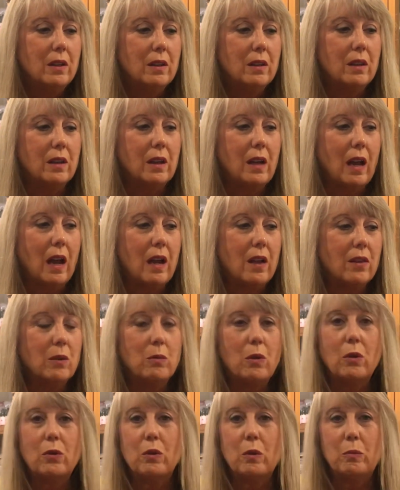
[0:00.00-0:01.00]
the guy that
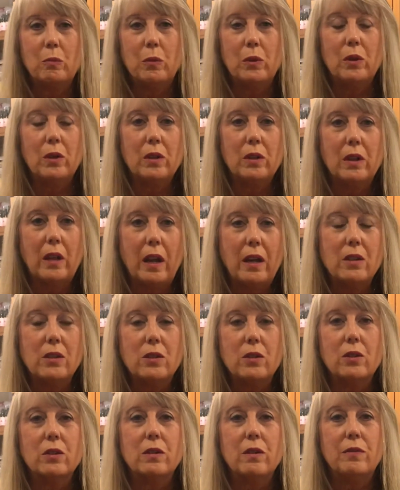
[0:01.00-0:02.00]
wrote the book,
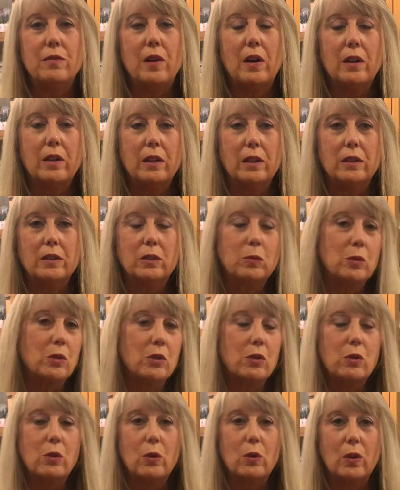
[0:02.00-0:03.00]
Cancer as a Fungus,
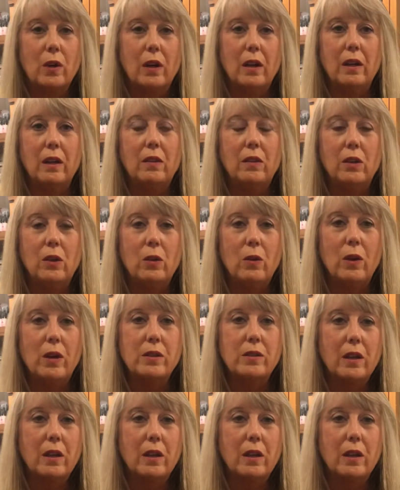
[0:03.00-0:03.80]
was touring in the US.